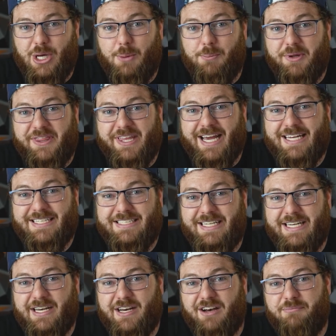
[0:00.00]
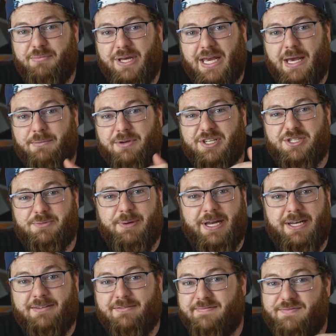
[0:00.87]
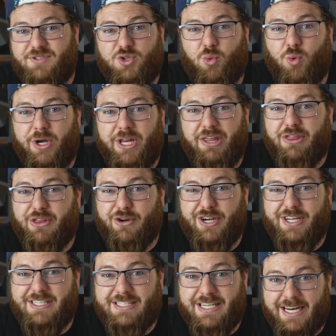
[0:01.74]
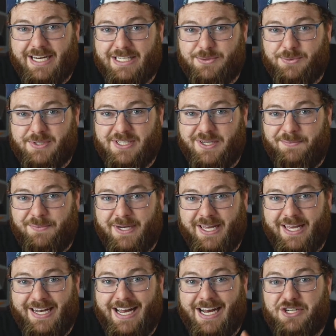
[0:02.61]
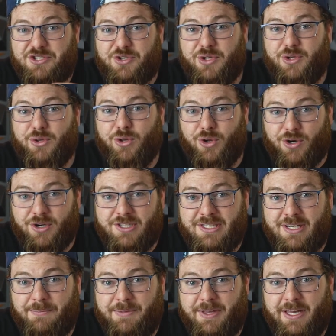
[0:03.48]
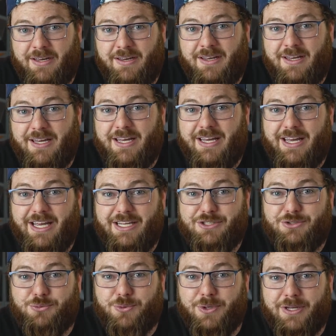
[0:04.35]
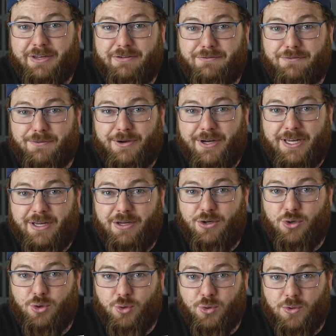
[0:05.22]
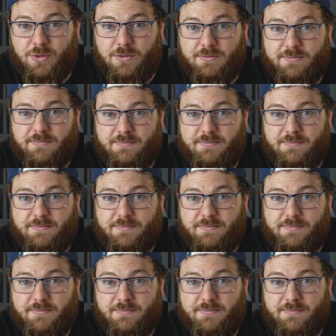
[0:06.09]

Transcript: But the idea of being able to spend 20, 30 seconds with somebody and actually learn something is really freaking cool.